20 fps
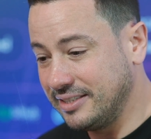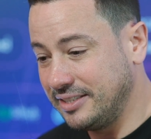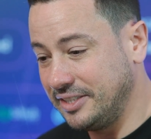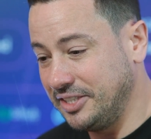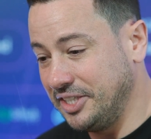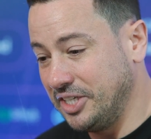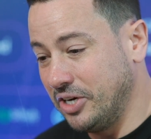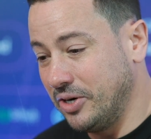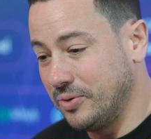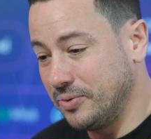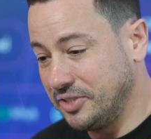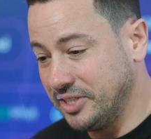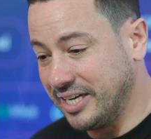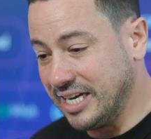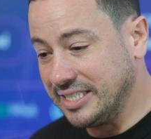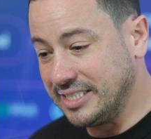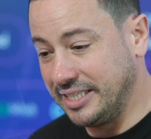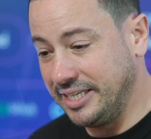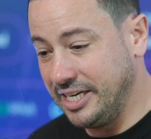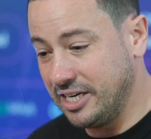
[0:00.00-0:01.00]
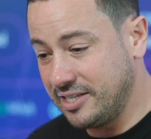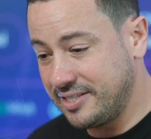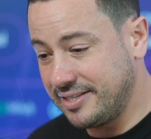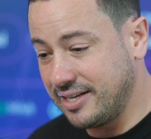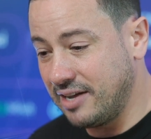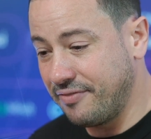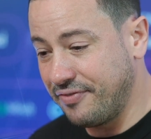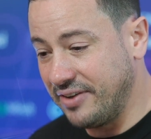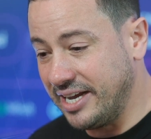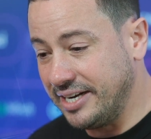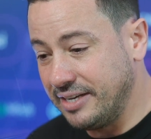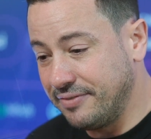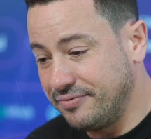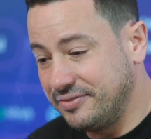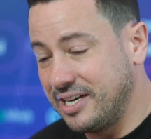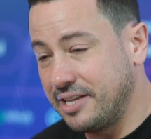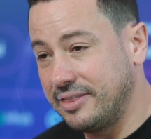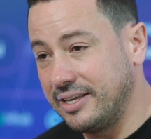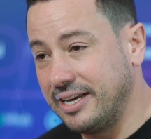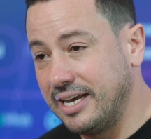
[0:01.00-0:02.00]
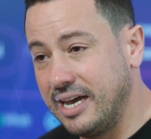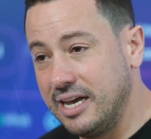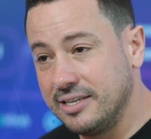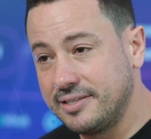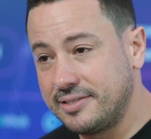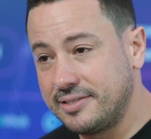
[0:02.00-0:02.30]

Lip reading: you know, you get to hear stuff. And if nothing else,